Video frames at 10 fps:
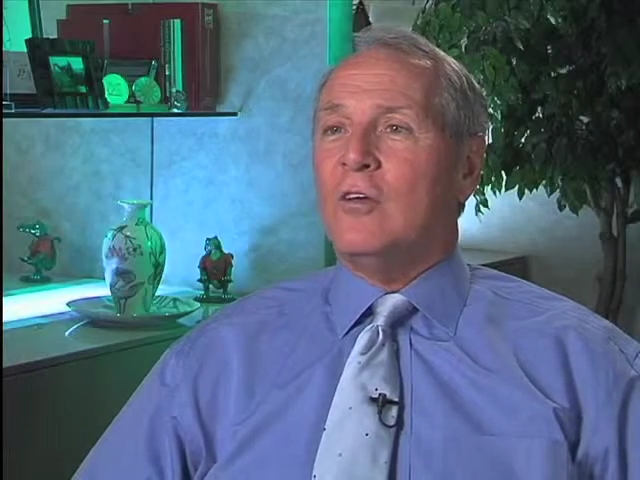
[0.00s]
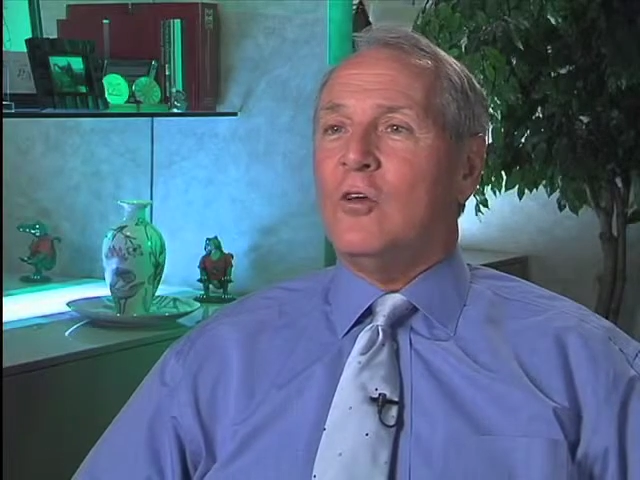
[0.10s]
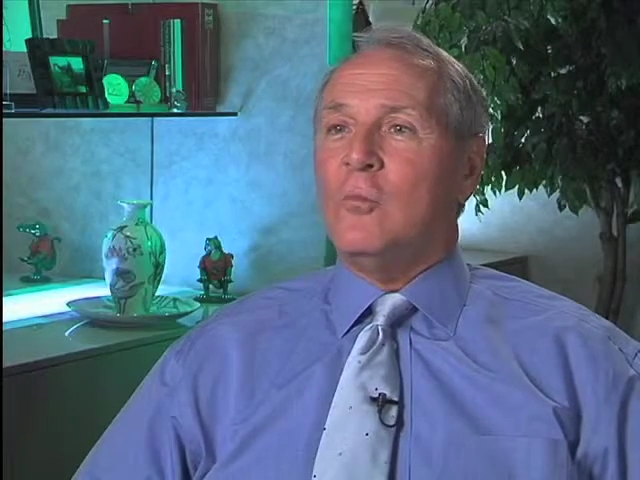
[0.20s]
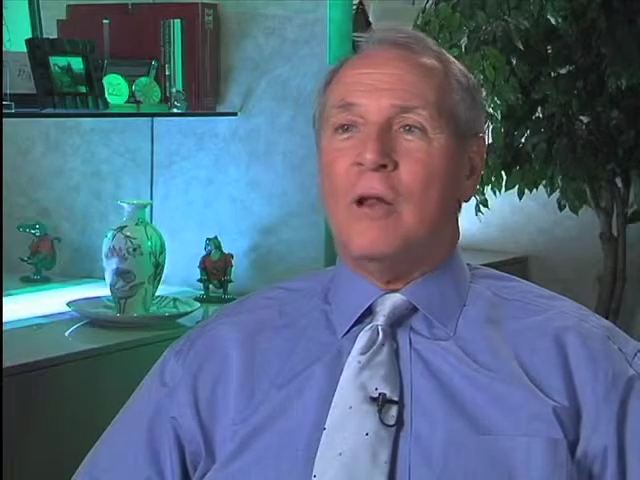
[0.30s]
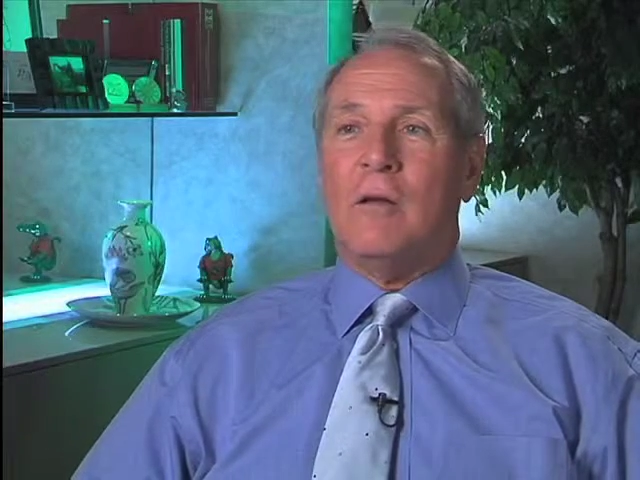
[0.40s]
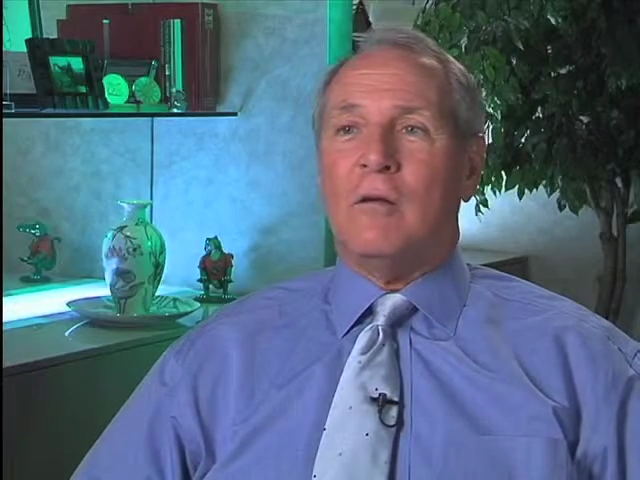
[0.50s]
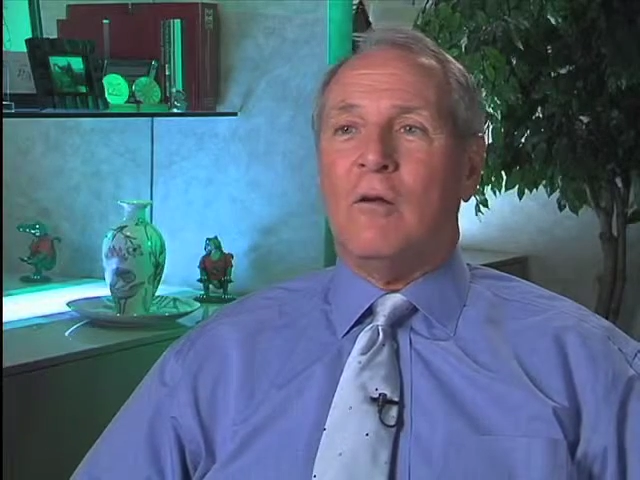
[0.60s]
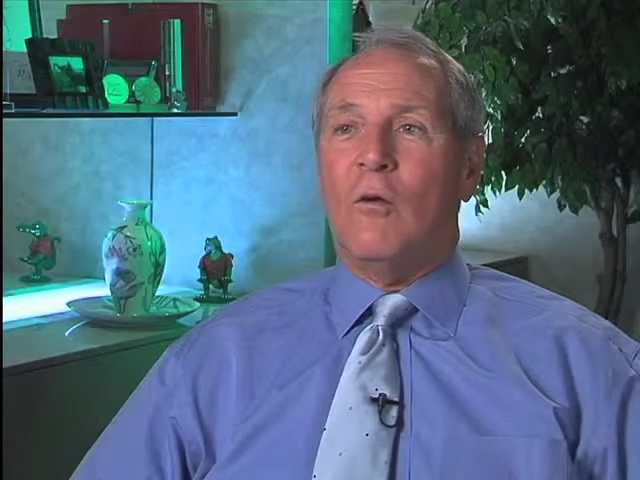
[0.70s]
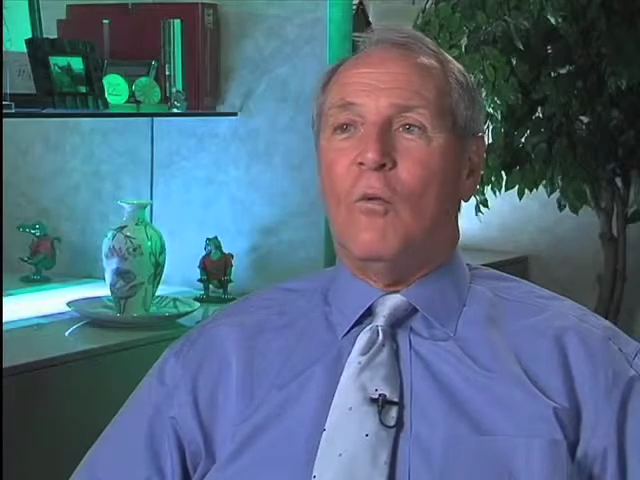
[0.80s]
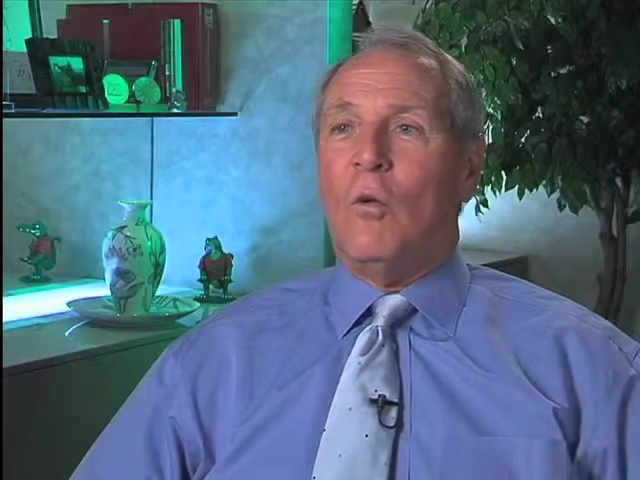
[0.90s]
no matter
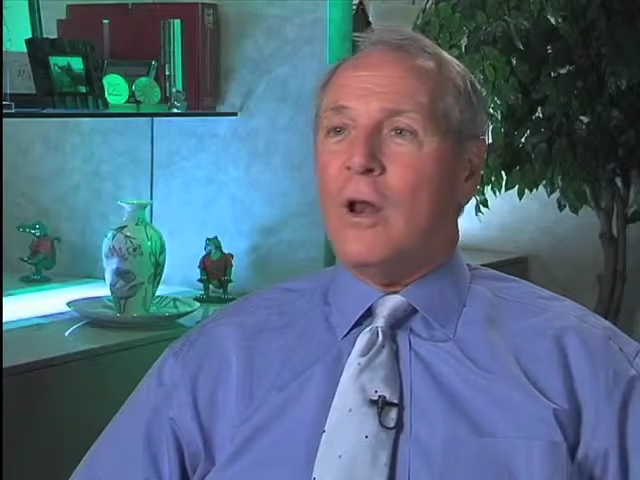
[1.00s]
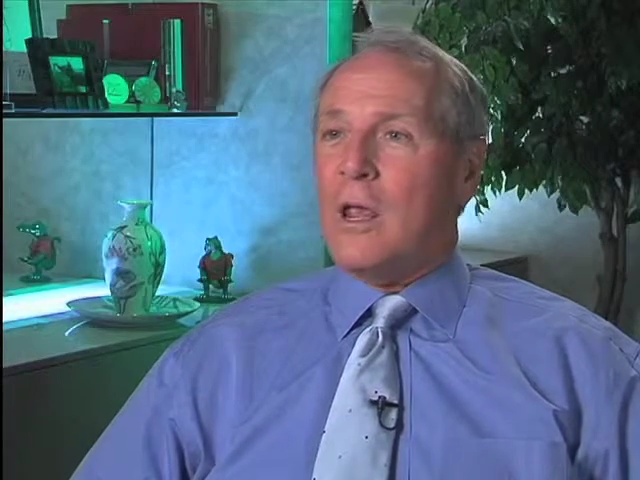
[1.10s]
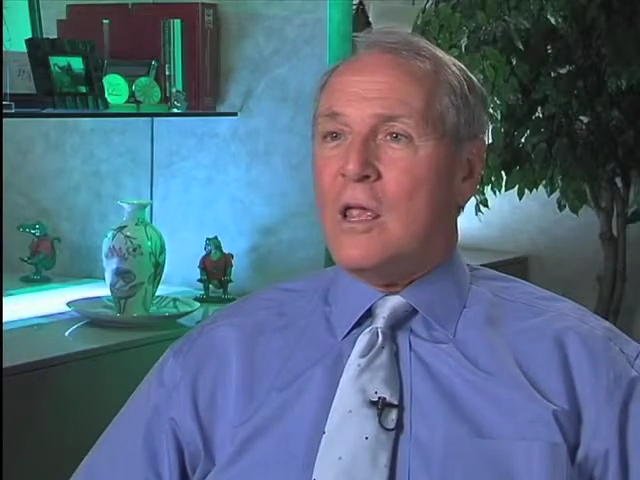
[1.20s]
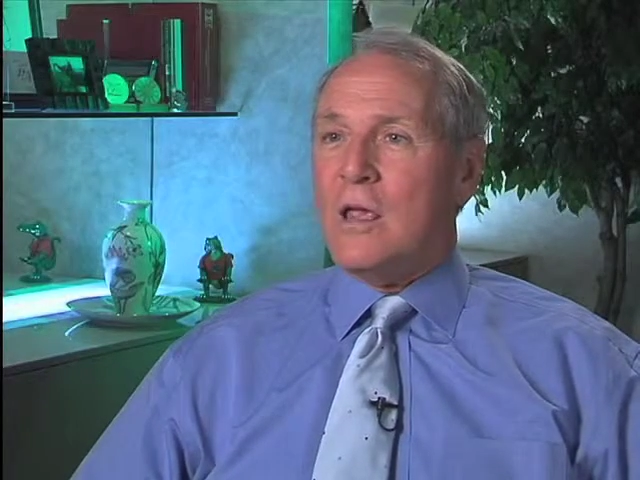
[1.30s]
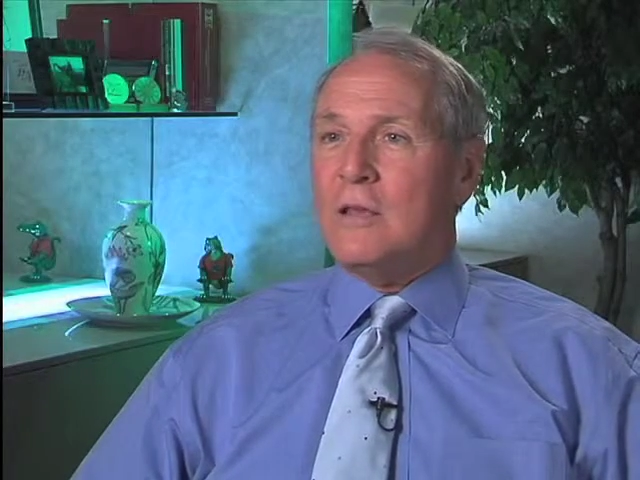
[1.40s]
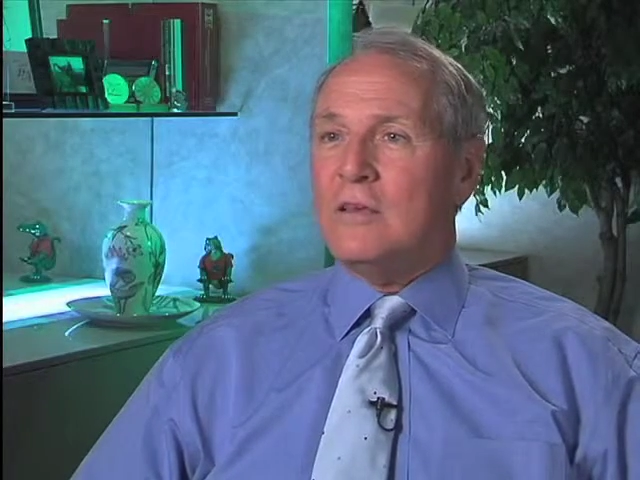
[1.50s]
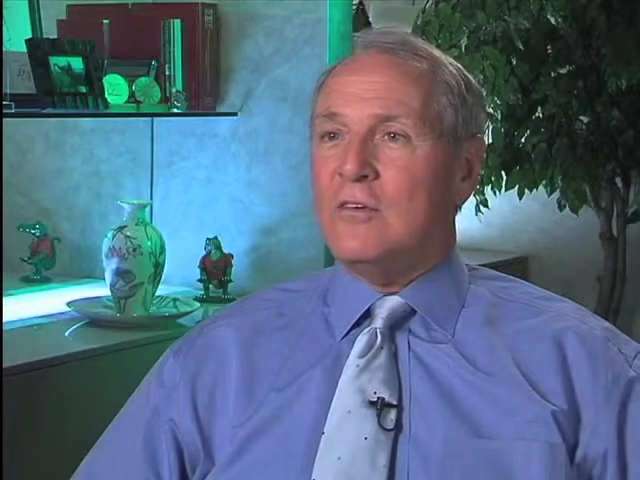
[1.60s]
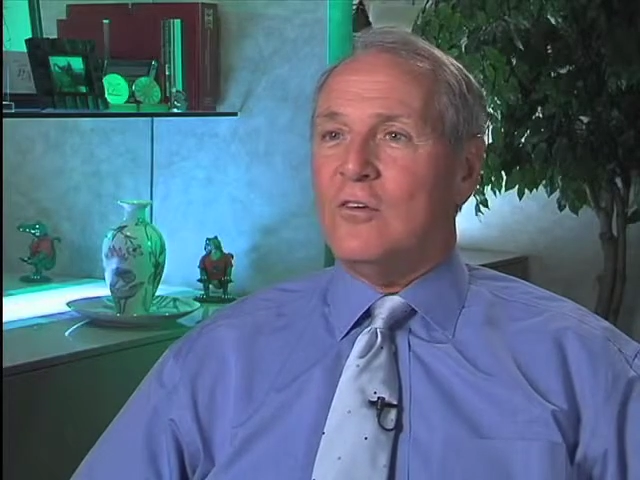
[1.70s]
what I eat,